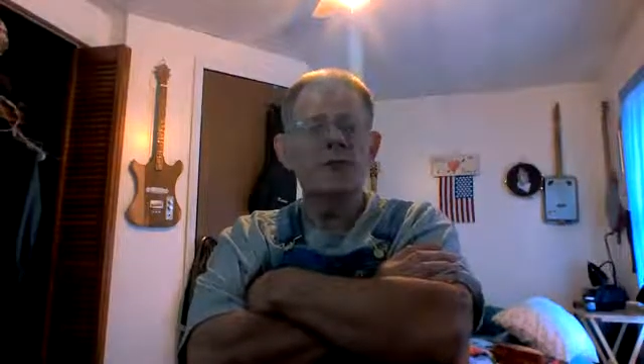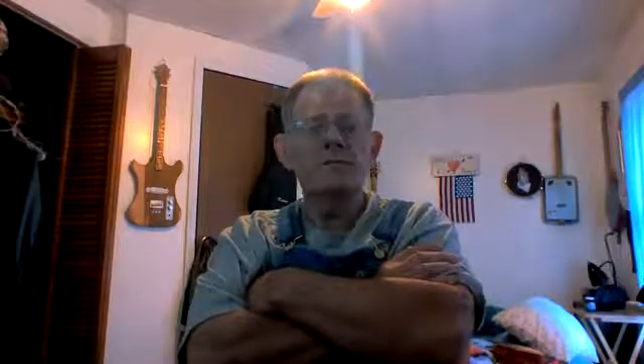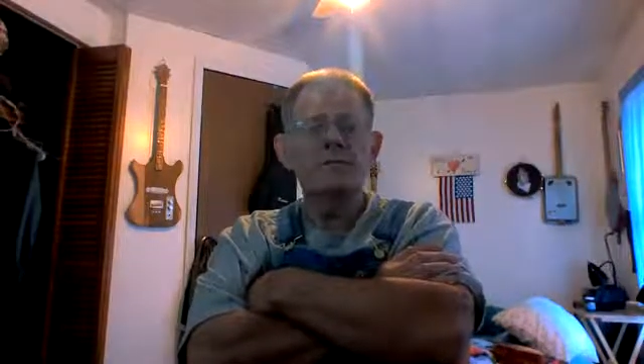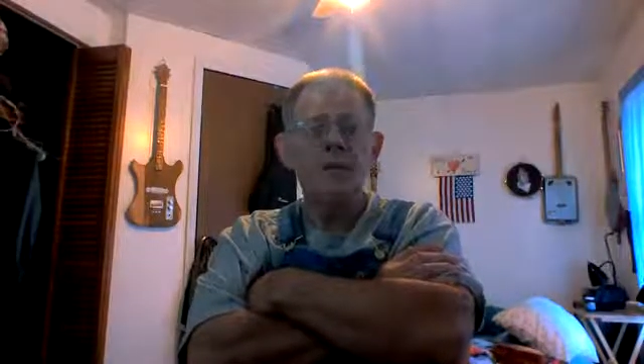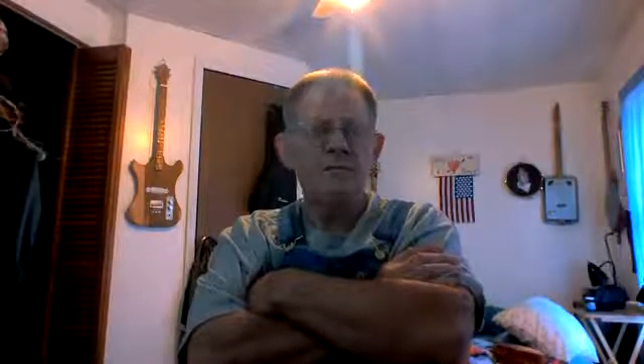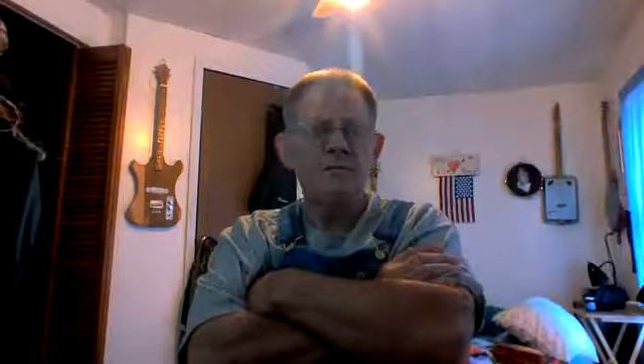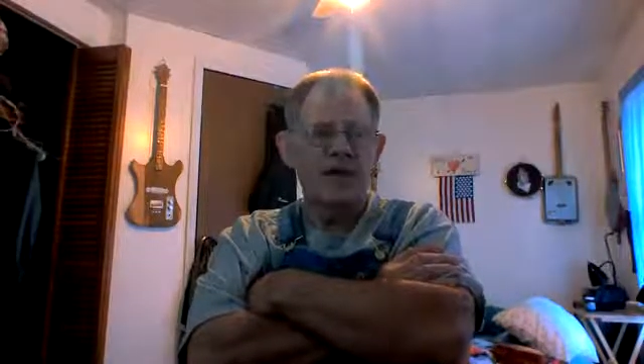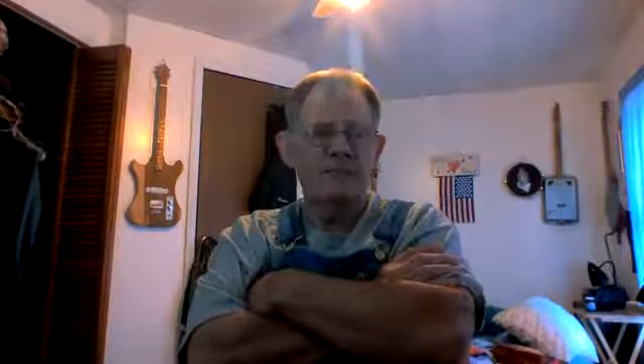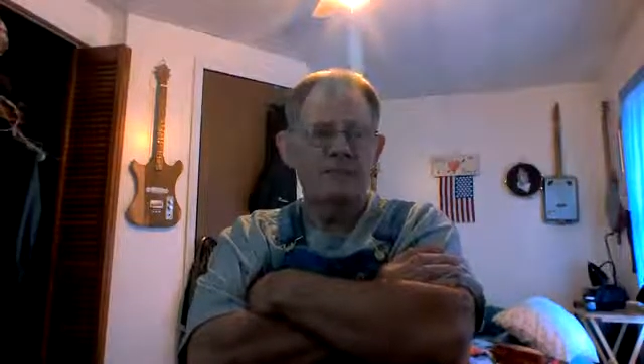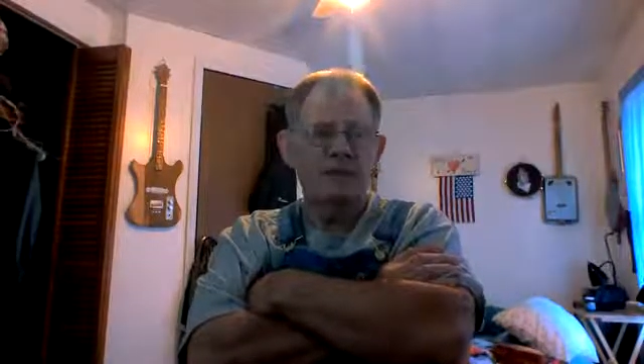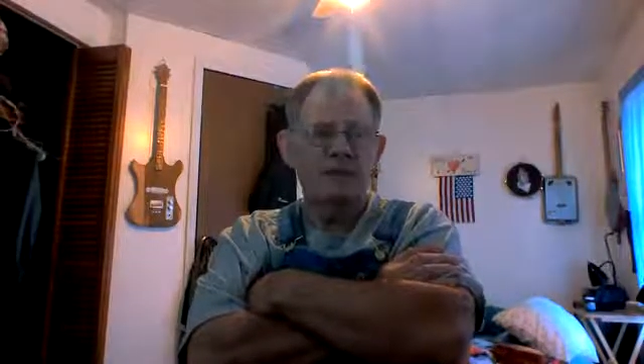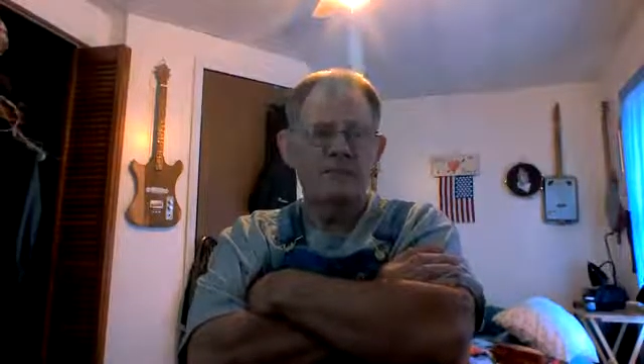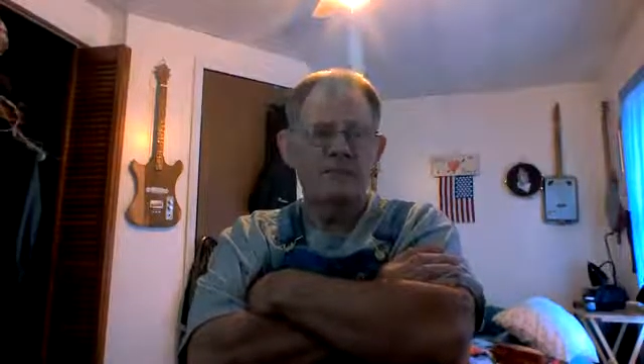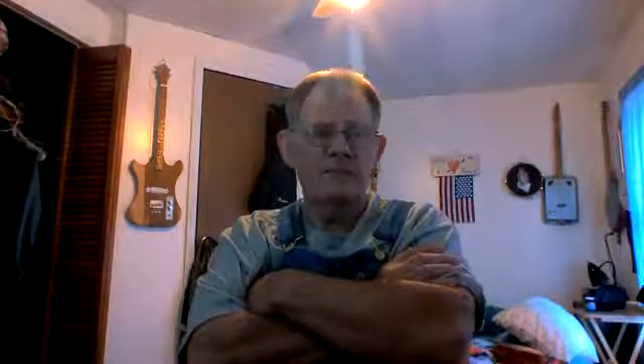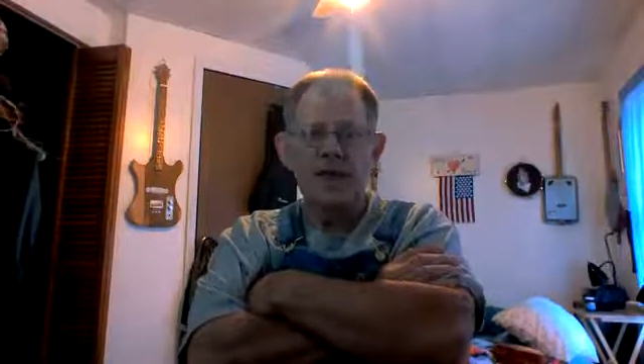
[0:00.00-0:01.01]
people out there
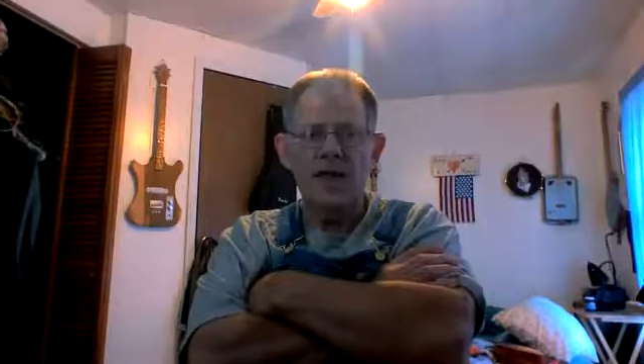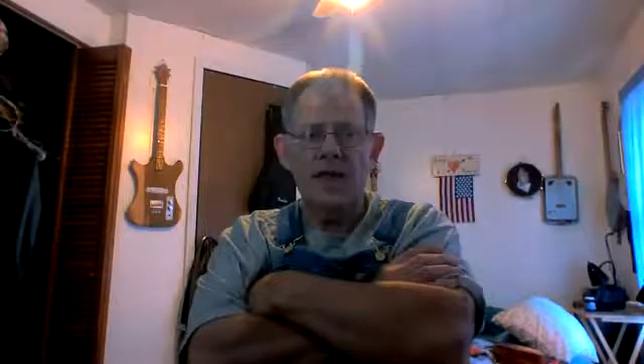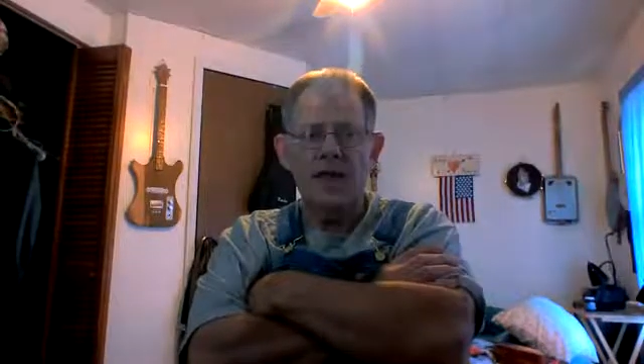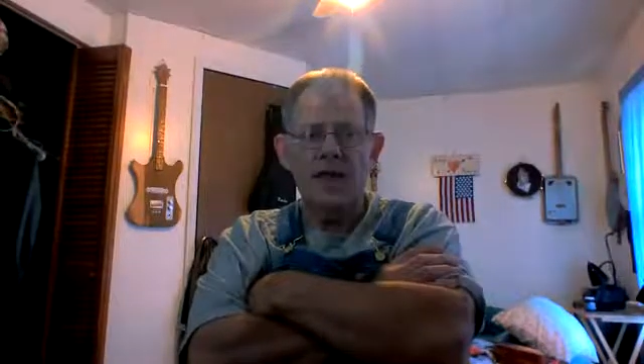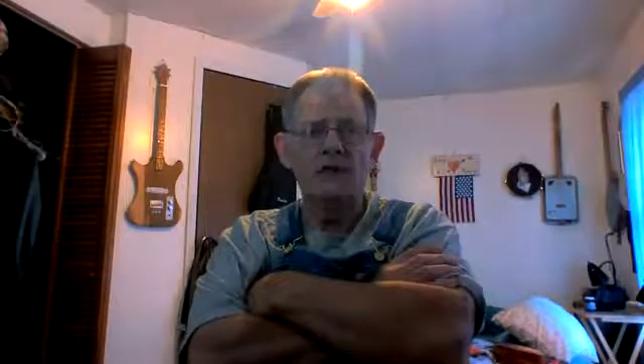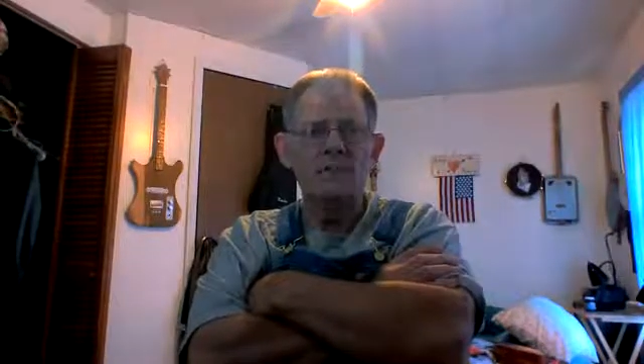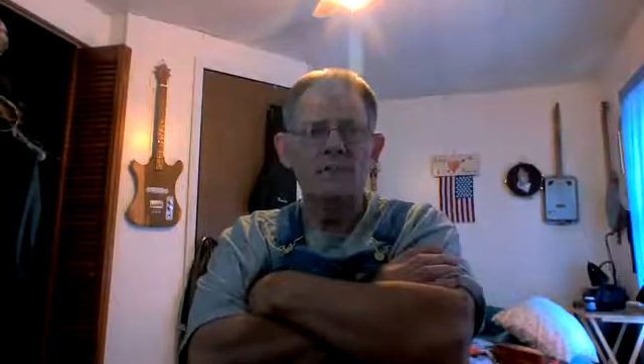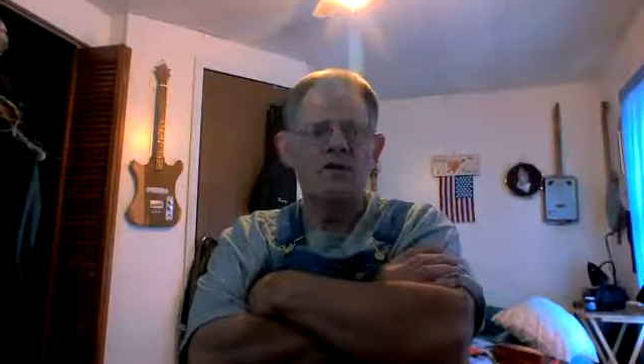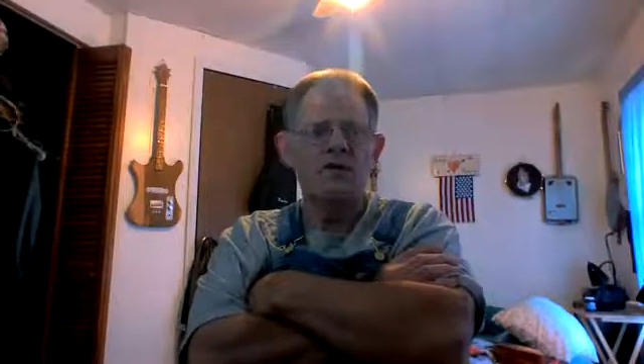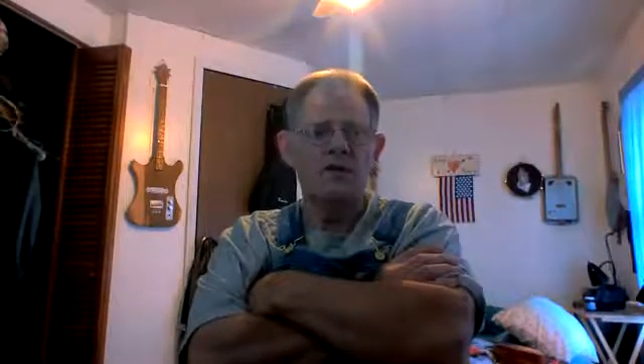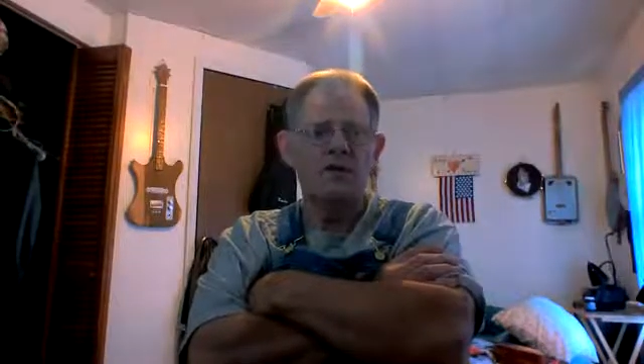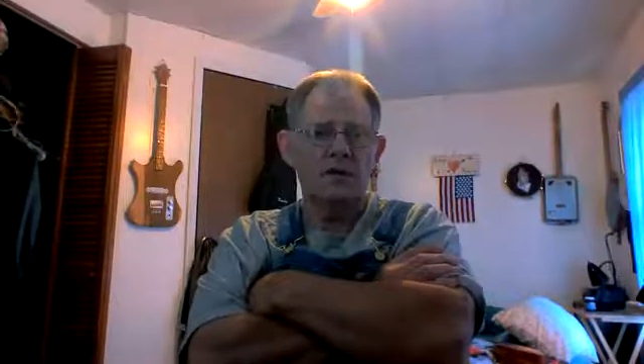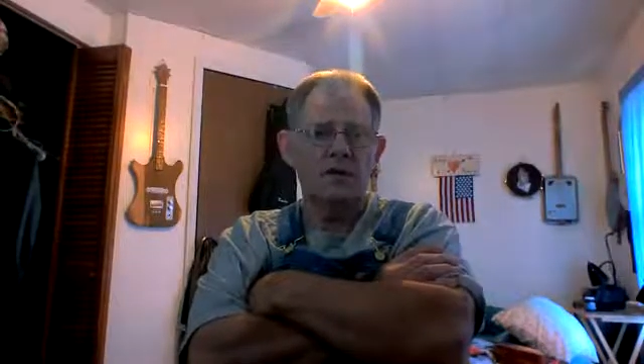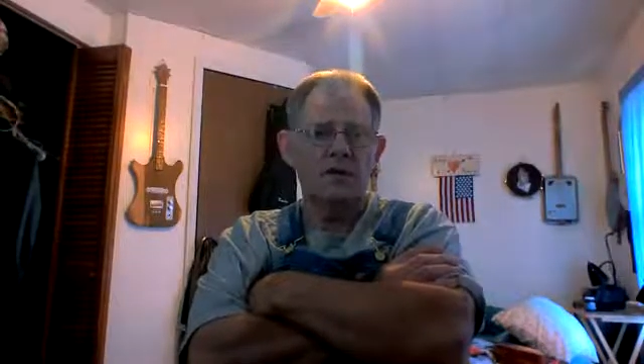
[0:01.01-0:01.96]
playing their music.